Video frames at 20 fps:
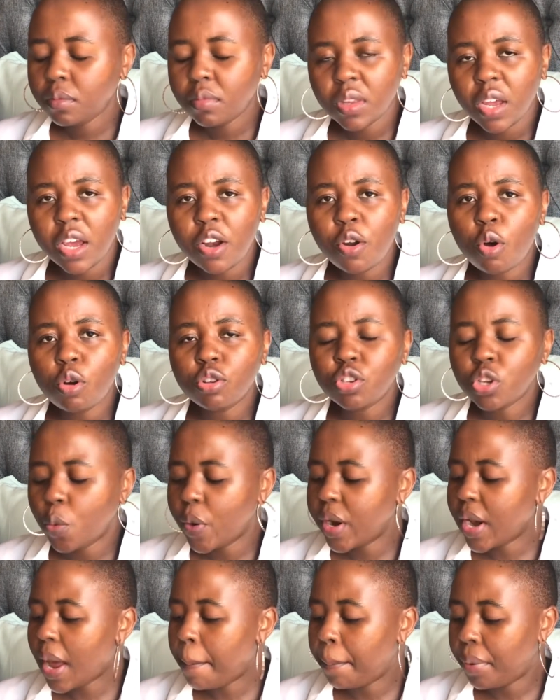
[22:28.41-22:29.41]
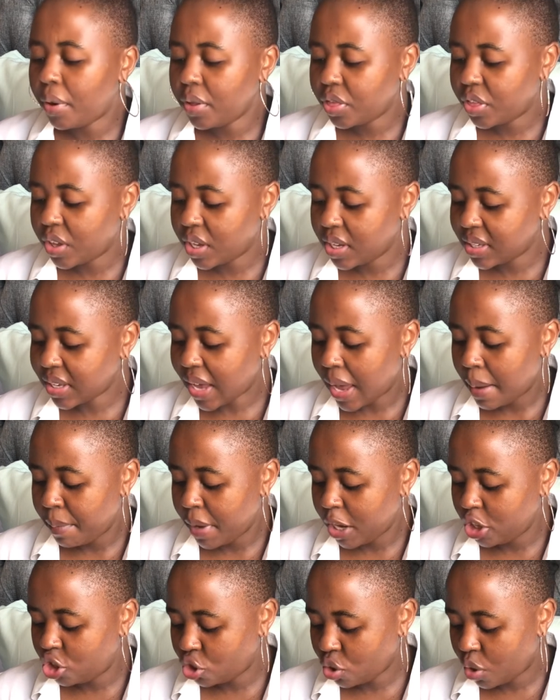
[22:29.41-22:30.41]
And also when I bought this, I
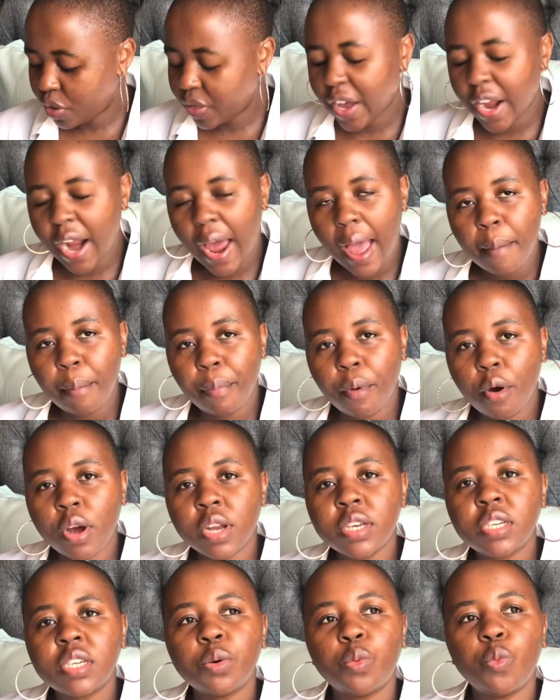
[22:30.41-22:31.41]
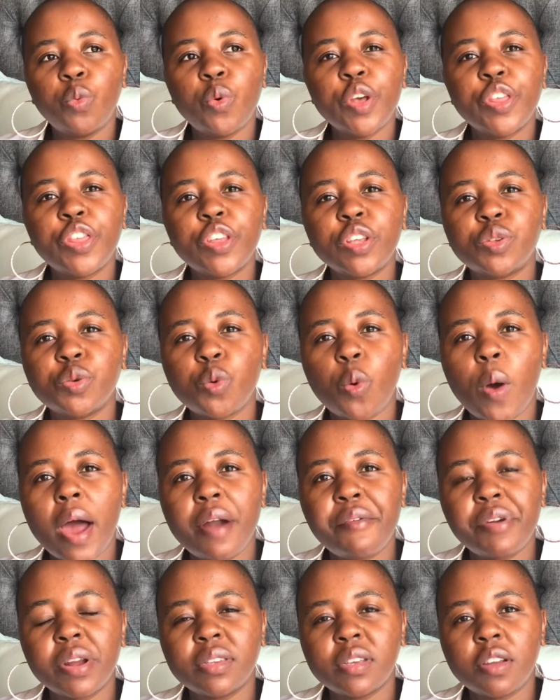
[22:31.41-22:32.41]
made sure that I bought with
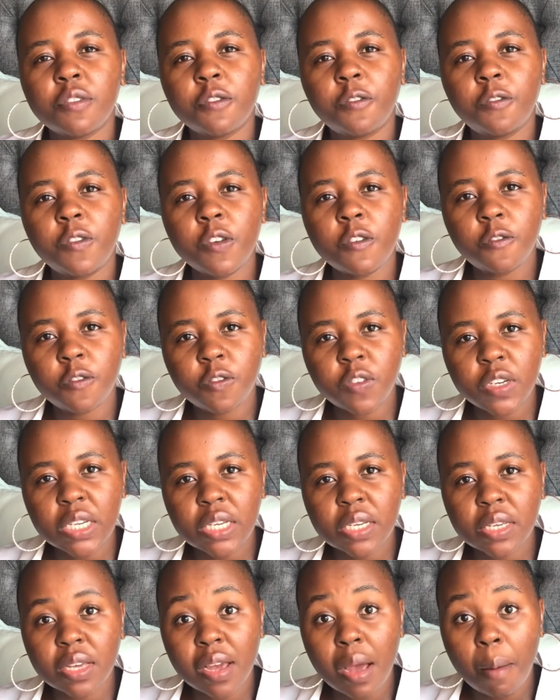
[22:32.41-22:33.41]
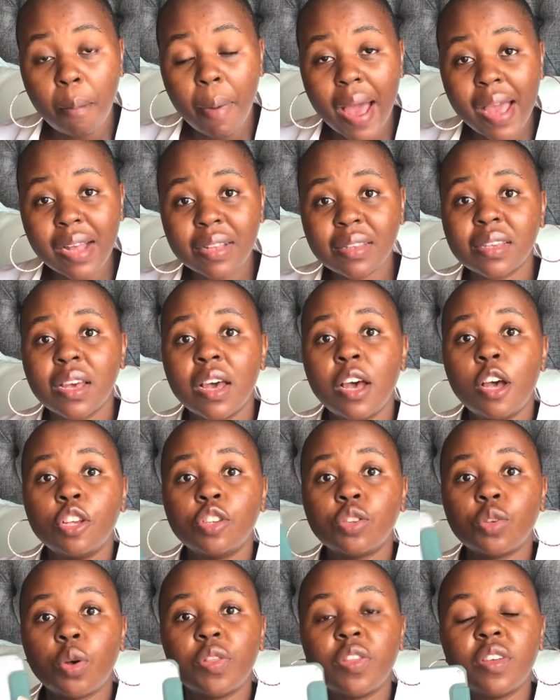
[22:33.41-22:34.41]
250 gigabytes.
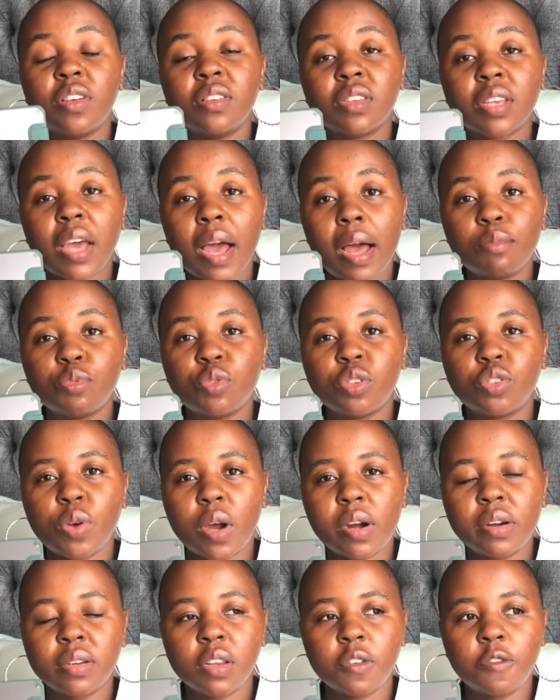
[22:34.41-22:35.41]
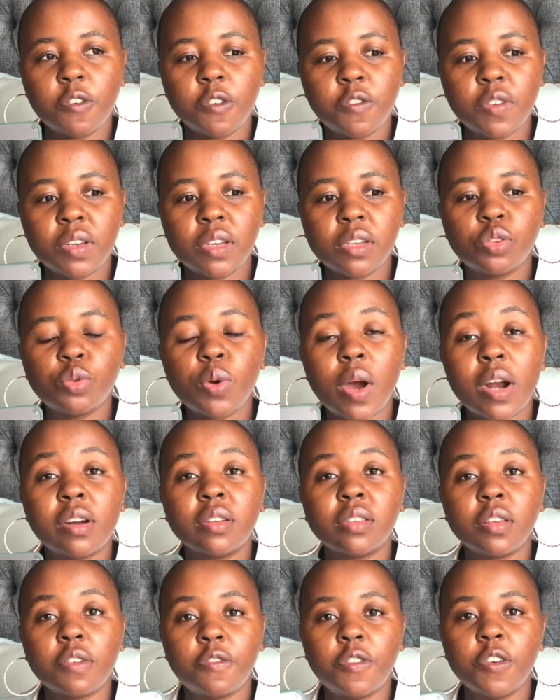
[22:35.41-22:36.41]
So this comes with
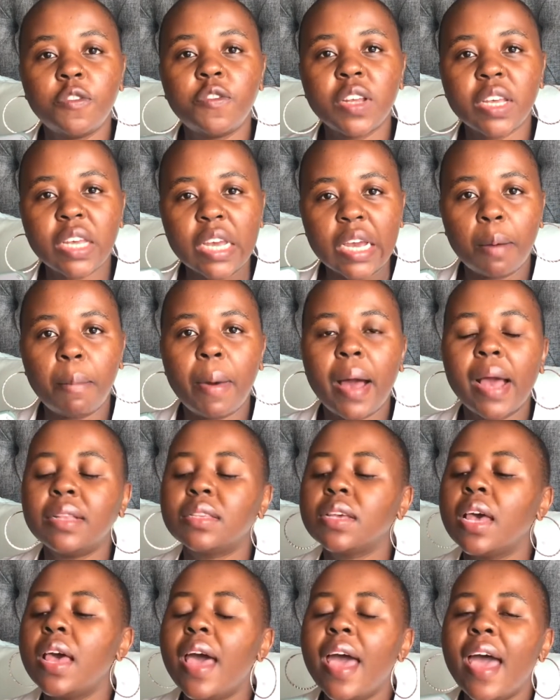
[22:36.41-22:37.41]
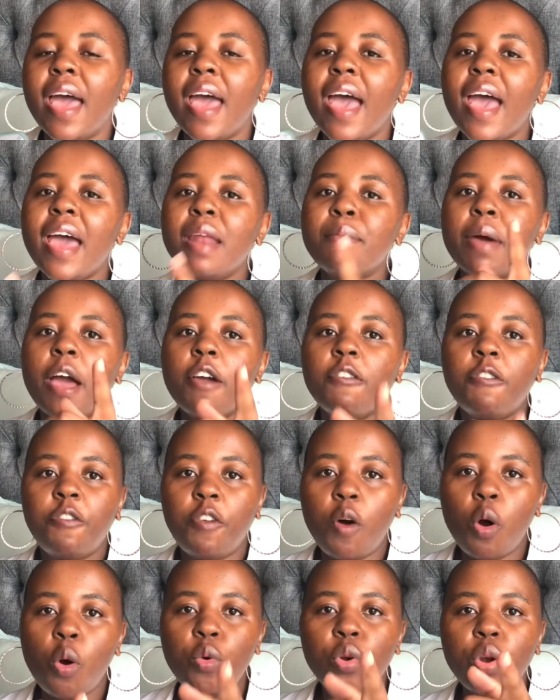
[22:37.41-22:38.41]
250 gigabytes. And my
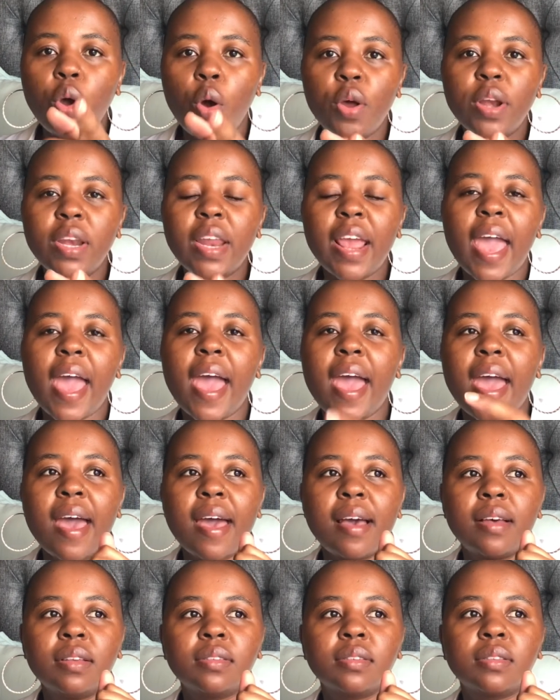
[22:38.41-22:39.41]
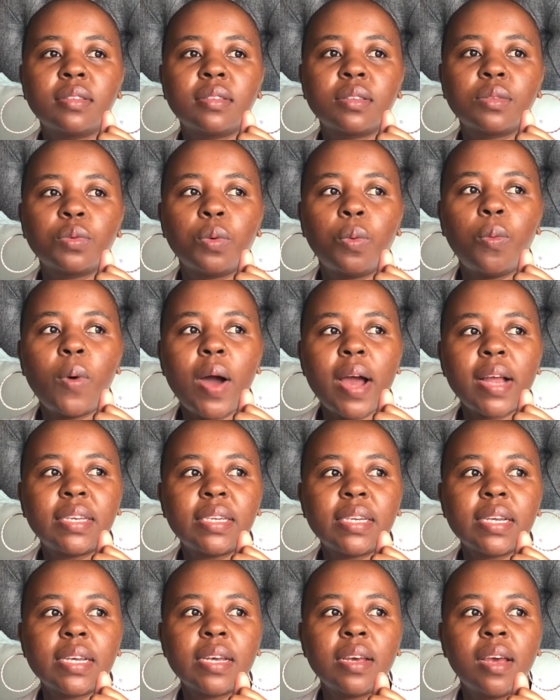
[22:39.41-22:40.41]
phone only has
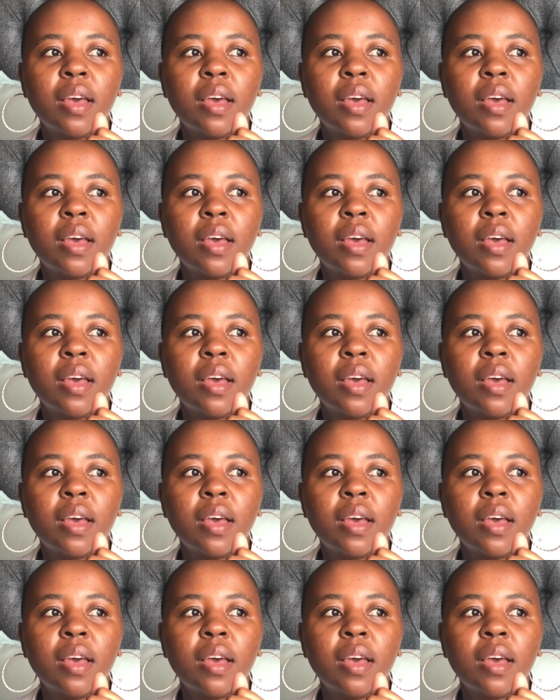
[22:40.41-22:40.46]
what?